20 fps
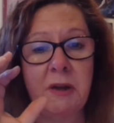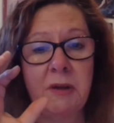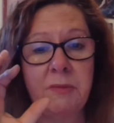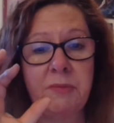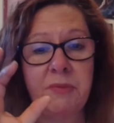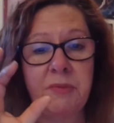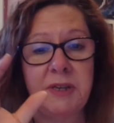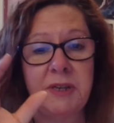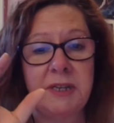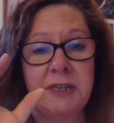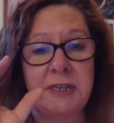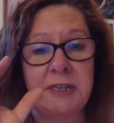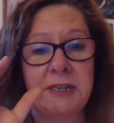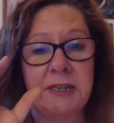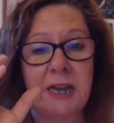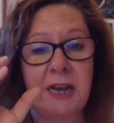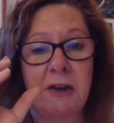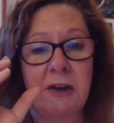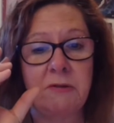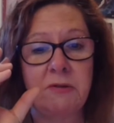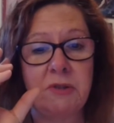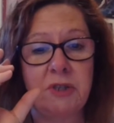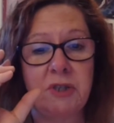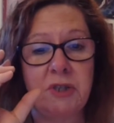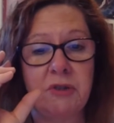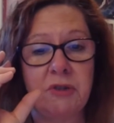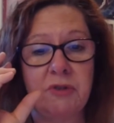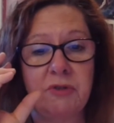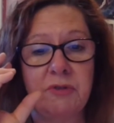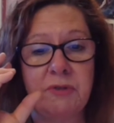bringing in how
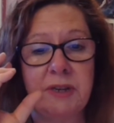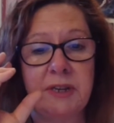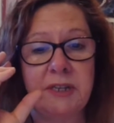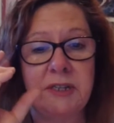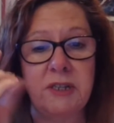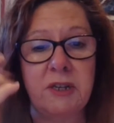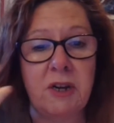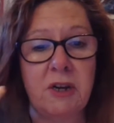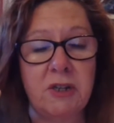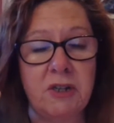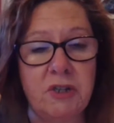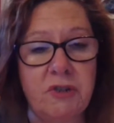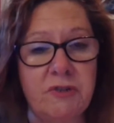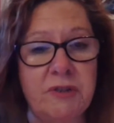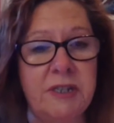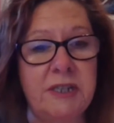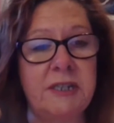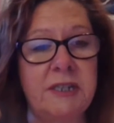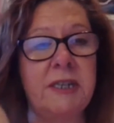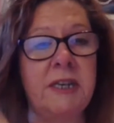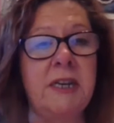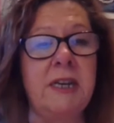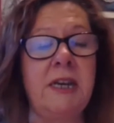to create conjuring